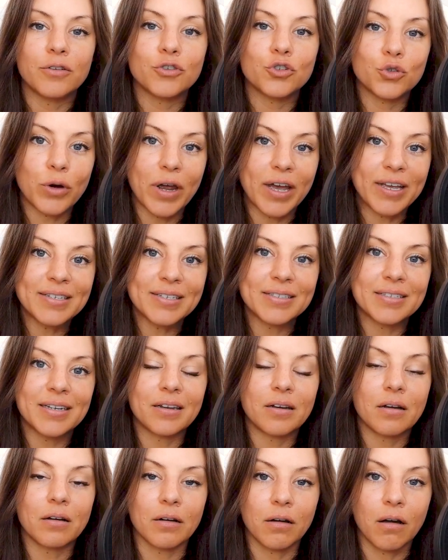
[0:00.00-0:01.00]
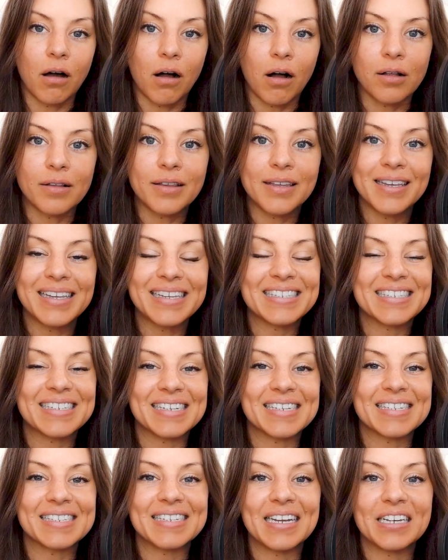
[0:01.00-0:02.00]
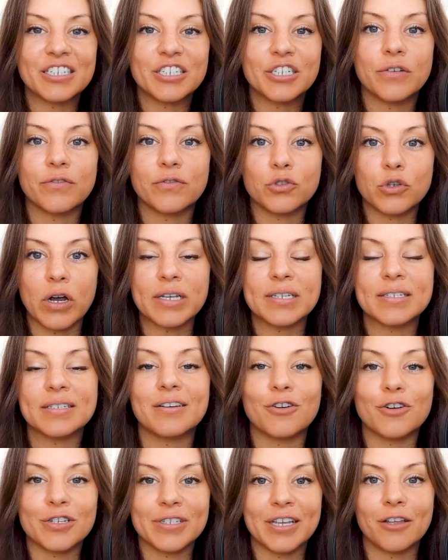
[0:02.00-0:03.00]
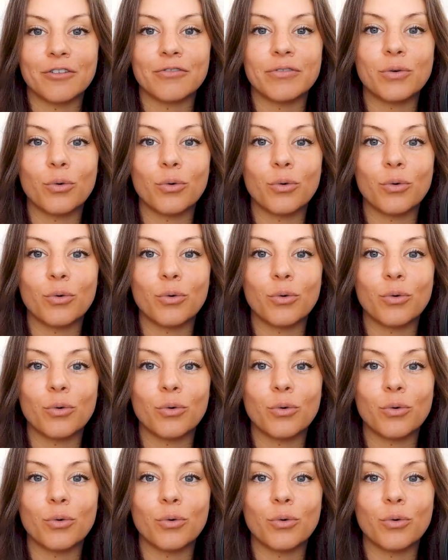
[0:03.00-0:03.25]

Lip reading: Trust in our calling is an extension of trust in ourselves.